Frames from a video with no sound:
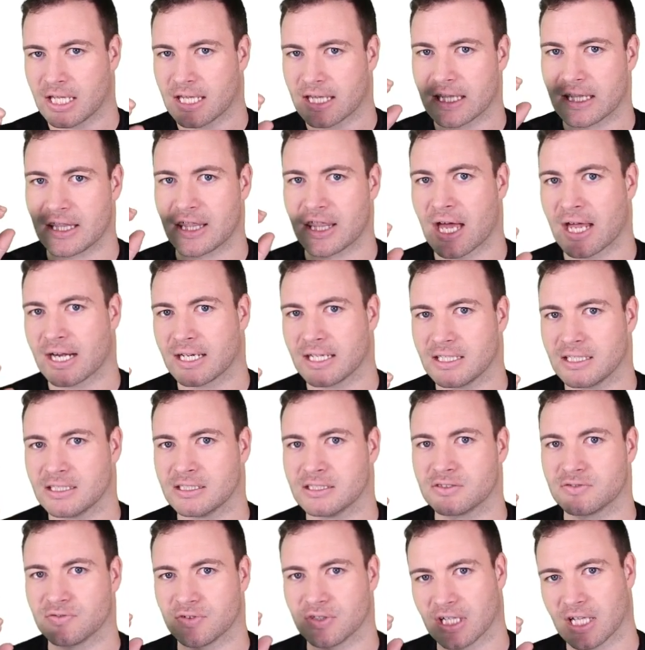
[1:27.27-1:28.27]
that
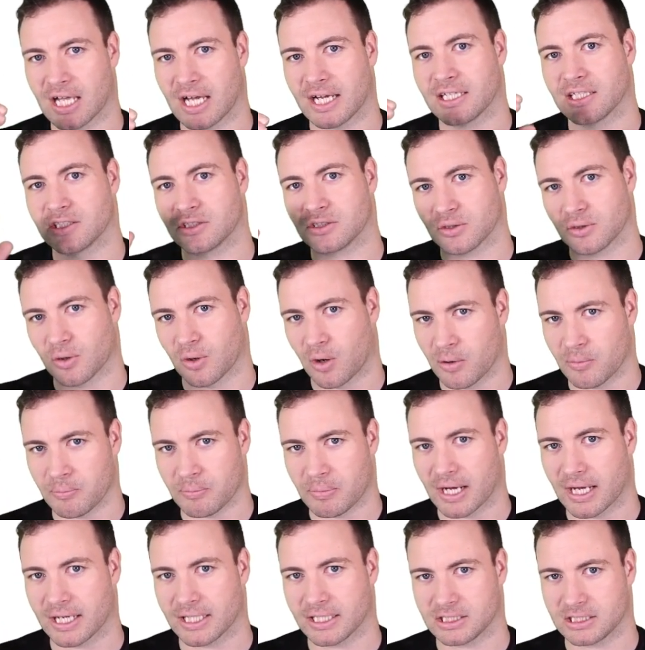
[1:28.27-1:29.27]
is related to
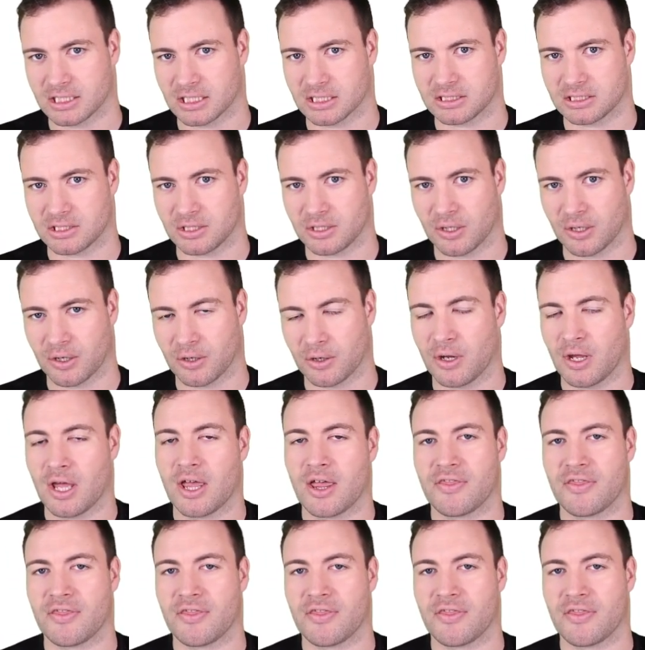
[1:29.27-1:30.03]
on-page SEO,